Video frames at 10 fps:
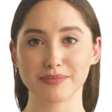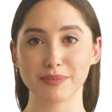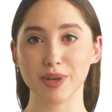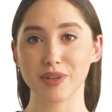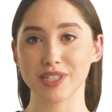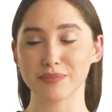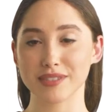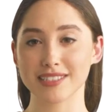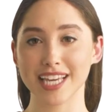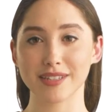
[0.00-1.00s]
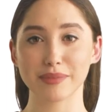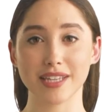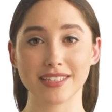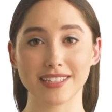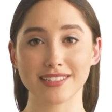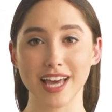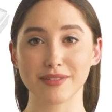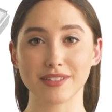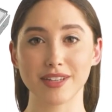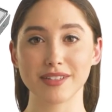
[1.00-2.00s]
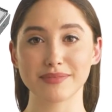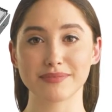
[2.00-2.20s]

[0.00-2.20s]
Welcome to Telematics Canada.